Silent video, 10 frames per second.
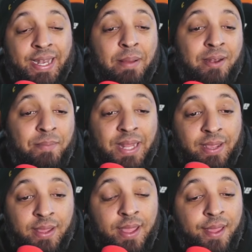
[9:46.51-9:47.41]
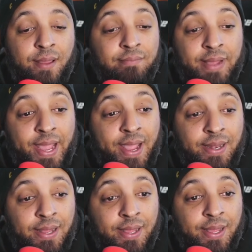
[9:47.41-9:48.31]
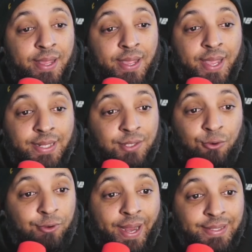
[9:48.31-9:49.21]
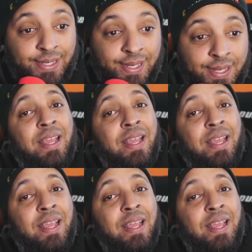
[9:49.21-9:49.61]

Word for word: And I'm going to be like, man, it's so crazy.